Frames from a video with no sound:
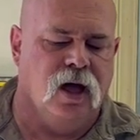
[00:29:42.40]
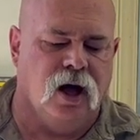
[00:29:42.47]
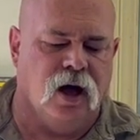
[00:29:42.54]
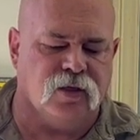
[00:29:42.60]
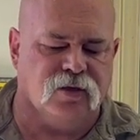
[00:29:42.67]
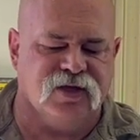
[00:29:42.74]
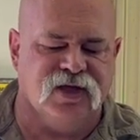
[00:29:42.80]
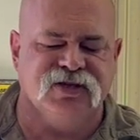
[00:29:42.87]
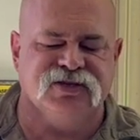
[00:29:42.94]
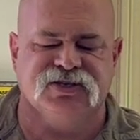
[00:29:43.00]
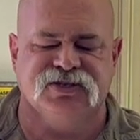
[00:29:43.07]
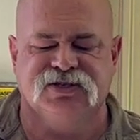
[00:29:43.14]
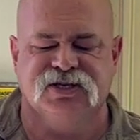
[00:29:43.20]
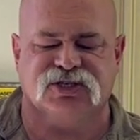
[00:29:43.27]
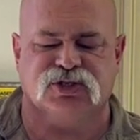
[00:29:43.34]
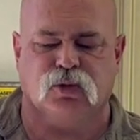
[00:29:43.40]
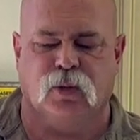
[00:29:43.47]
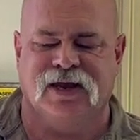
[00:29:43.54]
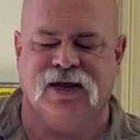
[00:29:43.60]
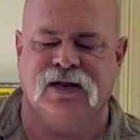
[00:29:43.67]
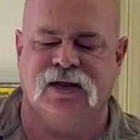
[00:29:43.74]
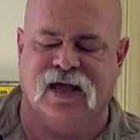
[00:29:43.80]
Other things is this
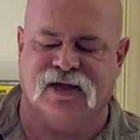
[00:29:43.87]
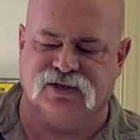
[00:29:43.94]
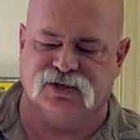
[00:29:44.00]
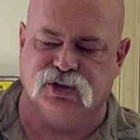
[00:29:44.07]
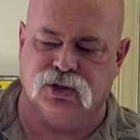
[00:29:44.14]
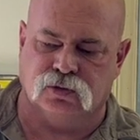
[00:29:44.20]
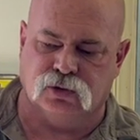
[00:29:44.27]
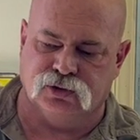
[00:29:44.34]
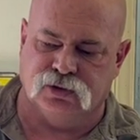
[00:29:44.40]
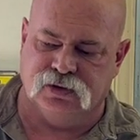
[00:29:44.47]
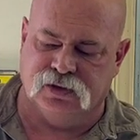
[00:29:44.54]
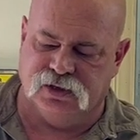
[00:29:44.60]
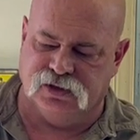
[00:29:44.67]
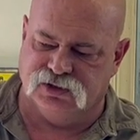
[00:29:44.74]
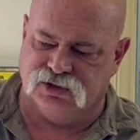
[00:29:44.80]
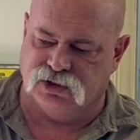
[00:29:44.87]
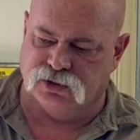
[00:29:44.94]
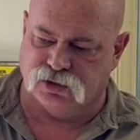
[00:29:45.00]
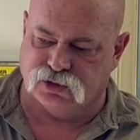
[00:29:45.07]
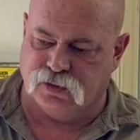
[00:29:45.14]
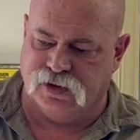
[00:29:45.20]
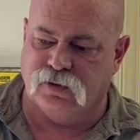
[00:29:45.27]
training as a general
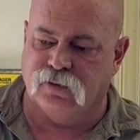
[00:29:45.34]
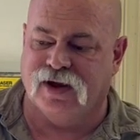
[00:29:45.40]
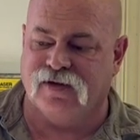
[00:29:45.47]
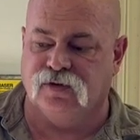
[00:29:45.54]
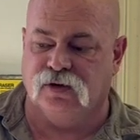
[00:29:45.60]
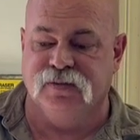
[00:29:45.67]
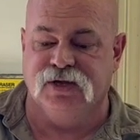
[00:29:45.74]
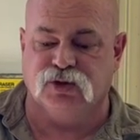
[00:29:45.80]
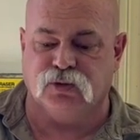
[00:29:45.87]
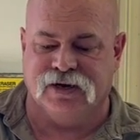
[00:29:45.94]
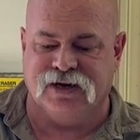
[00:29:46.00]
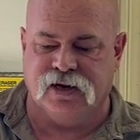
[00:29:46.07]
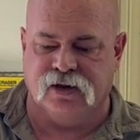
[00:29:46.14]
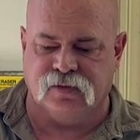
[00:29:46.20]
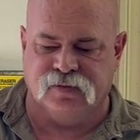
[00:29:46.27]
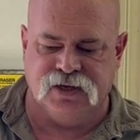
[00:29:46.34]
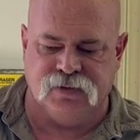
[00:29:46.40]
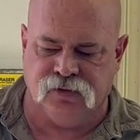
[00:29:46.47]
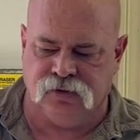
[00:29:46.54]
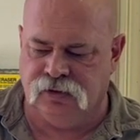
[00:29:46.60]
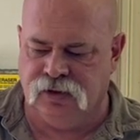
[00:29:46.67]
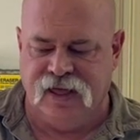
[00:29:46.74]
training rifle, me training other
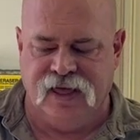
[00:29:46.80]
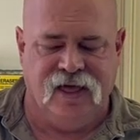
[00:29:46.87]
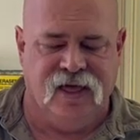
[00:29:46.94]
people.